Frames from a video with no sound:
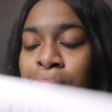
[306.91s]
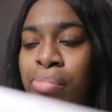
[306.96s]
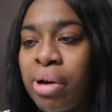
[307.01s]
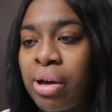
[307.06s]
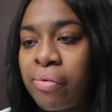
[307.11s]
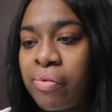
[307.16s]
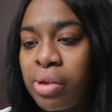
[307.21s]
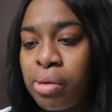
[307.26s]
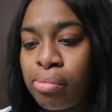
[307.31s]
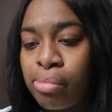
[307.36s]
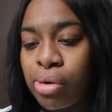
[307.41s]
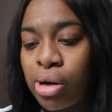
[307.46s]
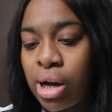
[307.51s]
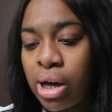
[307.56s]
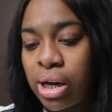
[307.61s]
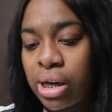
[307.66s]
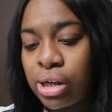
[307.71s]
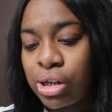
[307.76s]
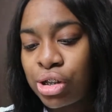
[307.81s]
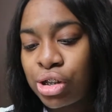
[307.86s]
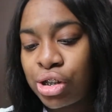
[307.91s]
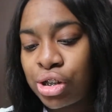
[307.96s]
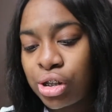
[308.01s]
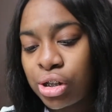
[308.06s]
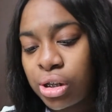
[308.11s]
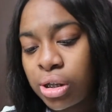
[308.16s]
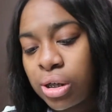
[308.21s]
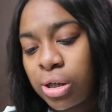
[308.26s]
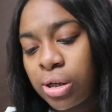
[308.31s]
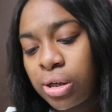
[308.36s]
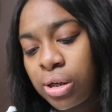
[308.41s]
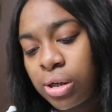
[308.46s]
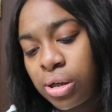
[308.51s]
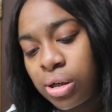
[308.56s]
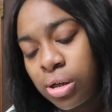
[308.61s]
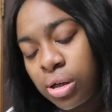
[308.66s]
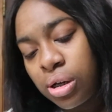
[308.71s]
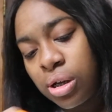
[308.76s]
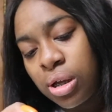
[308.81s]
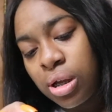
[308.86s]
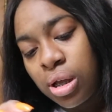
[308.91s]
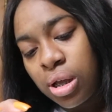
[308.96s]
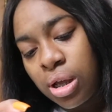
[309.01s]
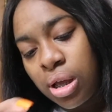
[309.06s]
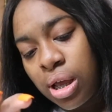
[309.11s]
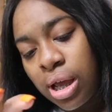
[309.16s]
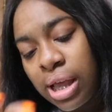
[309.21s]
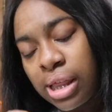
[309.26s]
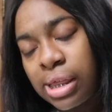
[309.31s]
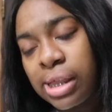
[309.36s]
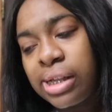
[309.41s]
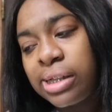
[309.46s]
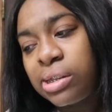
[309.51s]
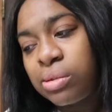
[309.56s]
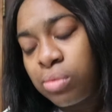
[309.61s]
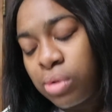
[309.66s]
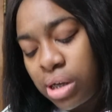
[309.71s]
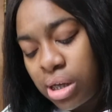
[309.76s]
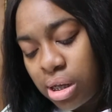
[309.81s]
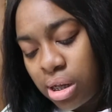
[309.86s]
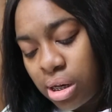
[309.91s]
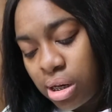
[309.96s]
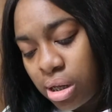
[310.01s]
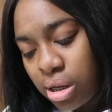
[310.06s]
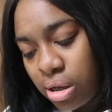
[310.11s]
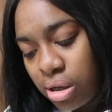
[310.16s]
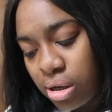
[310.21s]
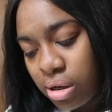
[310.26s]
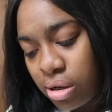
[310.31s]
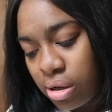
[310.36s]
Buffy brush, and this one